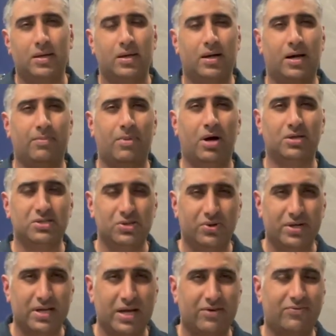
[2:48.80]
Um, also
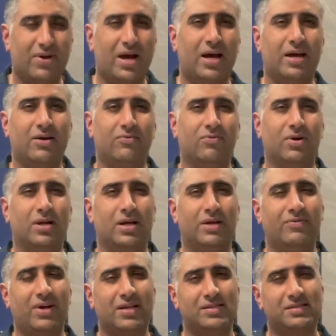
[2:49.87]
on day five, we're gonna
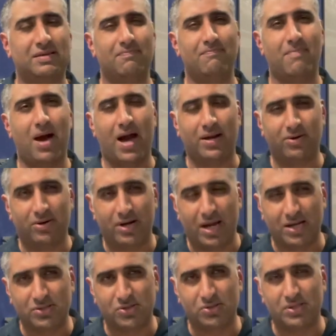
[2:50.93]
advance to moderate
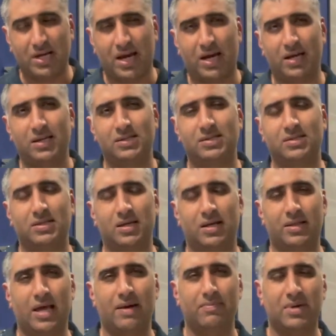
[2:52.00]
exercise. Uh,
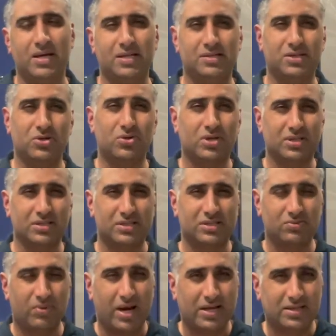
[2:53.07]
that means that you can
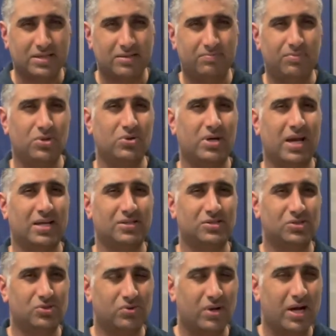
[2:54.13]
sweat, you can
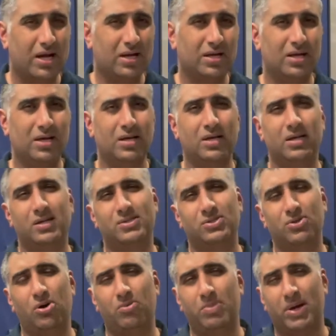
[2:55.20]
strain, so
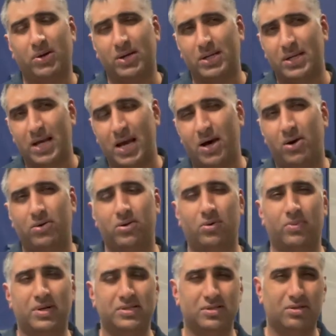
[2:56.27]
no bearing down, no
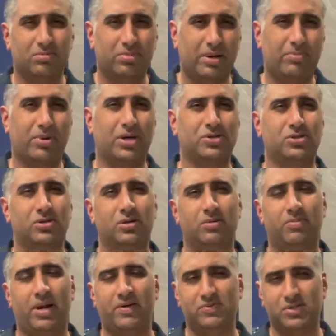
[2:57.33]
raising your blood pressure,
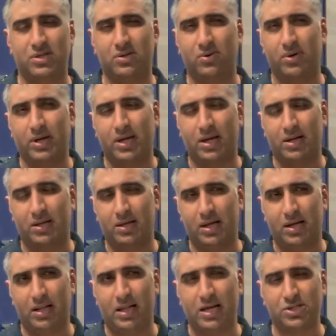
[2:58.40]
but obviously going on a,
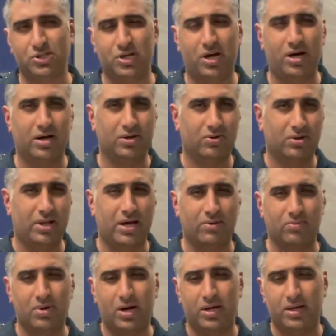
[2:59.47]
on a light jog or a light
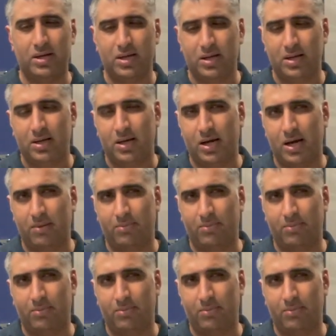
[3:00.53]
run, um,